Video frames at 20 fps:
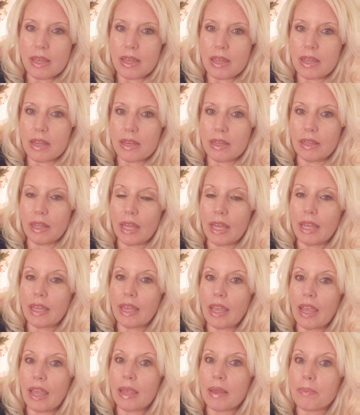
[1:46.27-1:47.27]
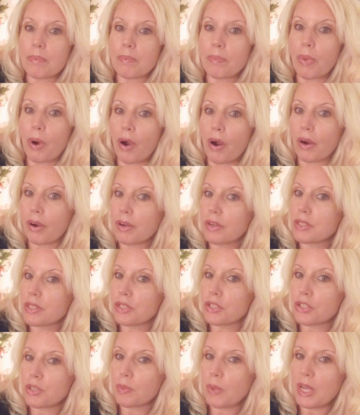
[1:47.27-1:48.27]
in like a bar
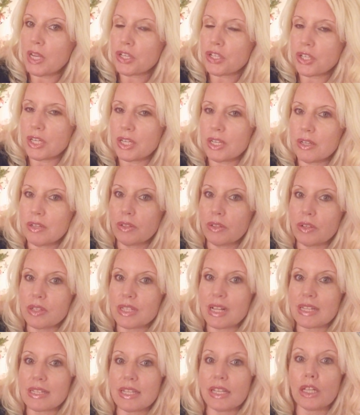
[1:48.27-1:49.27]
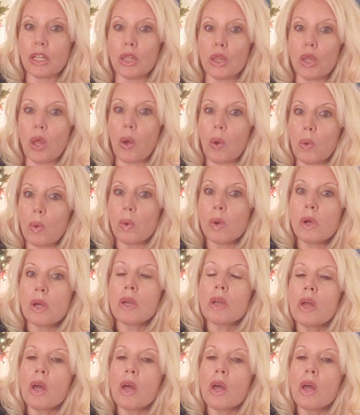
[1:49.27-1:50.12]
situation because that's like a low